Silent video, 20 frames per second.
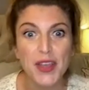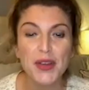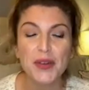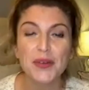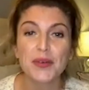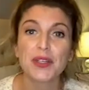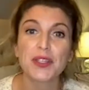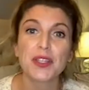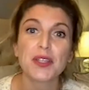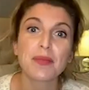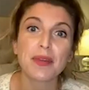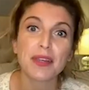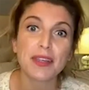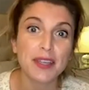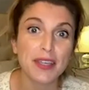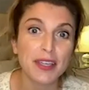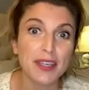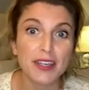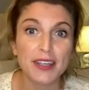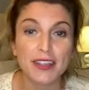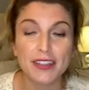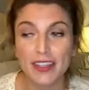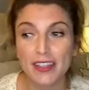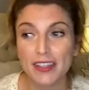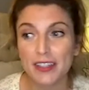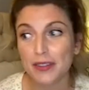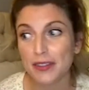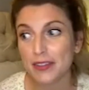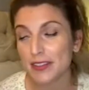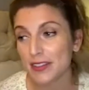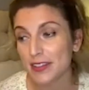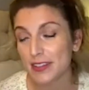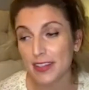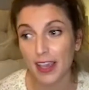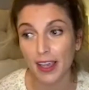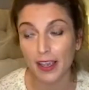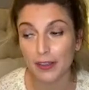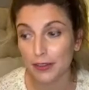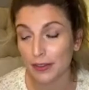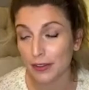really big here, and then there was a
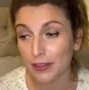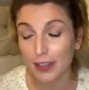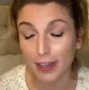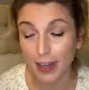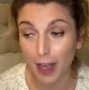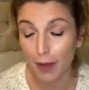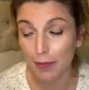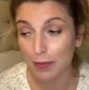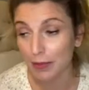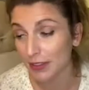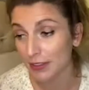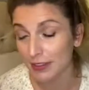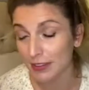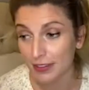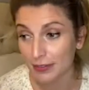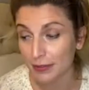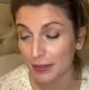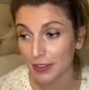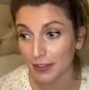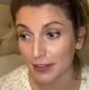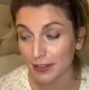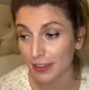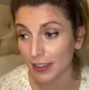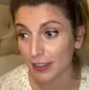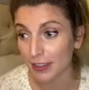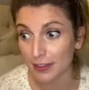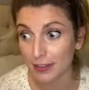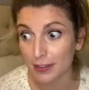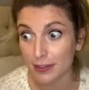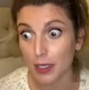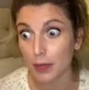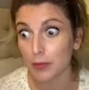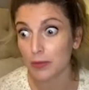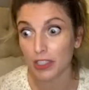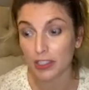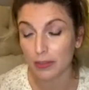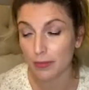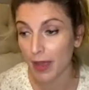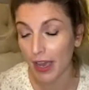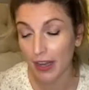scandal that happened with like the
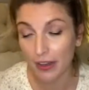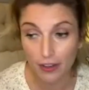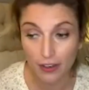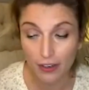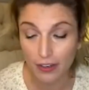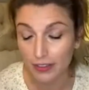subject matter,